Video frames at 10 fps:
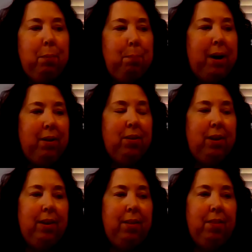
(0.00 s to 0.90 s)
But
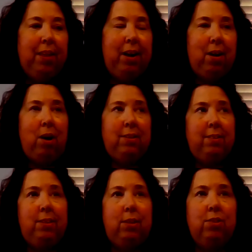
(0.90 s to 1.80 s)
there are
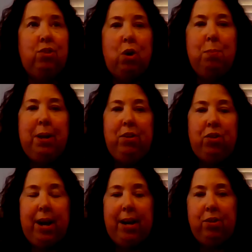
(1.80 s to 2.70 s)
still so many
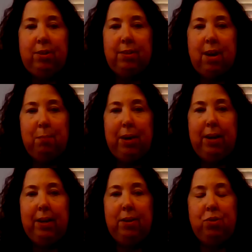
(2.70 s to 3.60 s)
changes
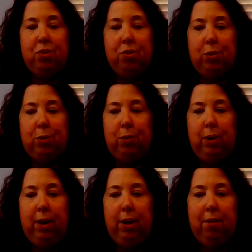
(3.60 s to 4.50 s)
coming to
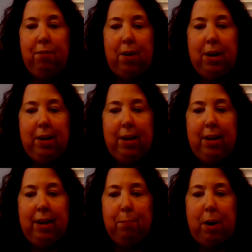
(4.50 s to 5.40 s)

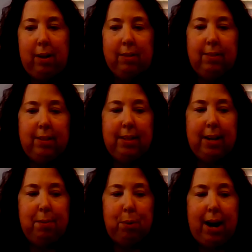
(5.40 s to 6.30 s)
funding and policy
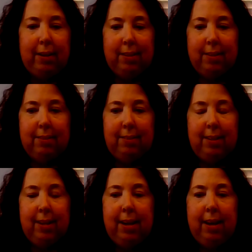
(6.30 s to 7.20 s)
and practice
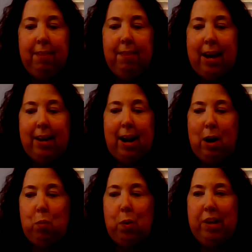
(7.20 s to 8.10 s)
that I
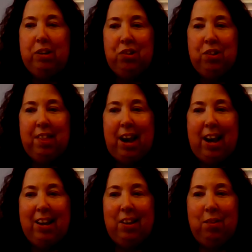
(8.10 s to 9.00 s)
wish
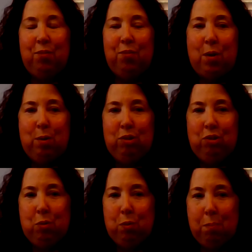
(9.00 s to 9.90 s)
that folks
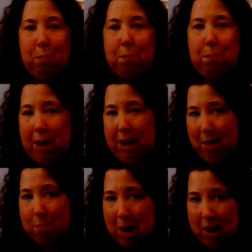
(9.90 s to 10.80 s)
who were
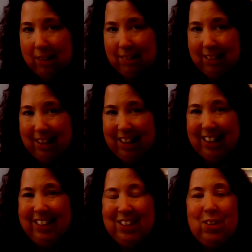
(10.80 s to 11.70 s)
making policy
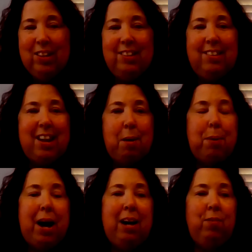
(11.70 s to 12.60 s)
could step
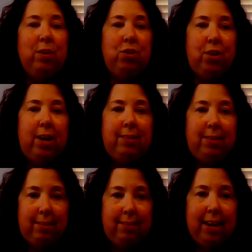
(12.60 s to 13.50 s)
back for just
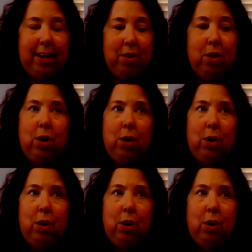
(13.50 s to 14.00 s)
a second,